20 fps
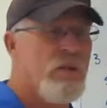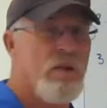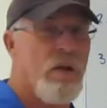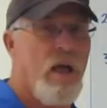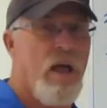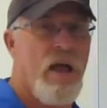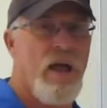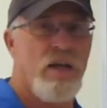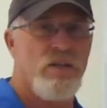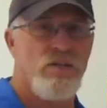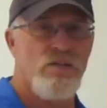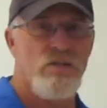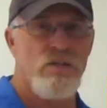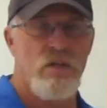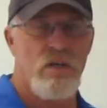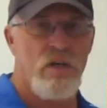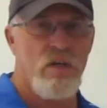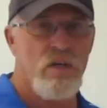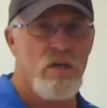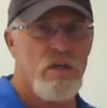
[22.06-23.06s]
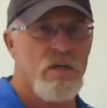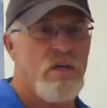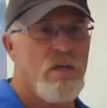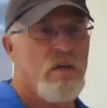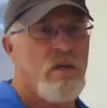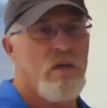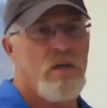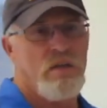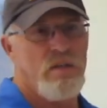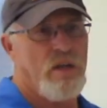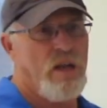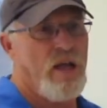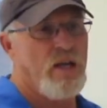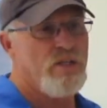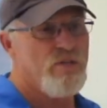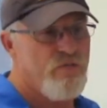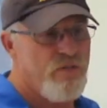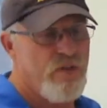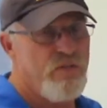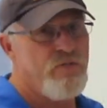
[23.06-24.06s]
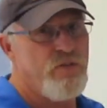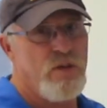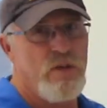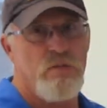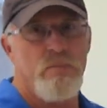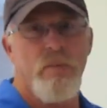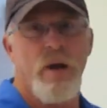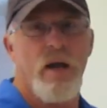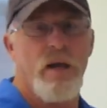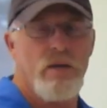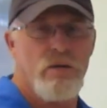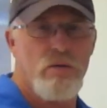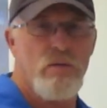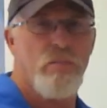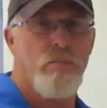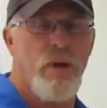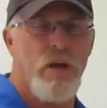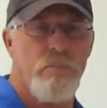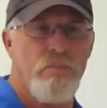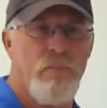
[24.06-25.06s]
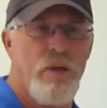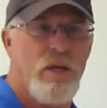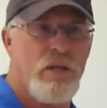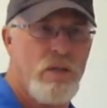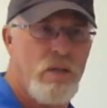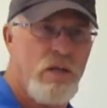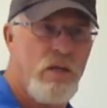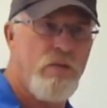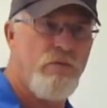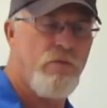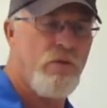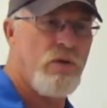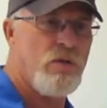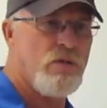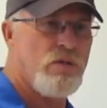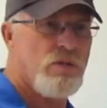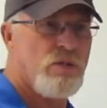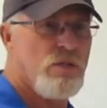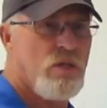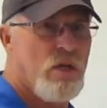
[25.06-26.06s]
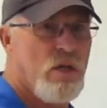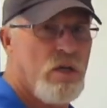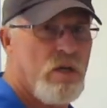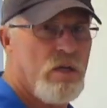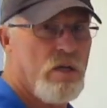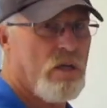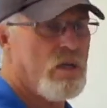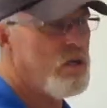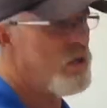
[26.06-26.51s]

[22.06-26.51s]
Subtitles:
last 50 might make the difference in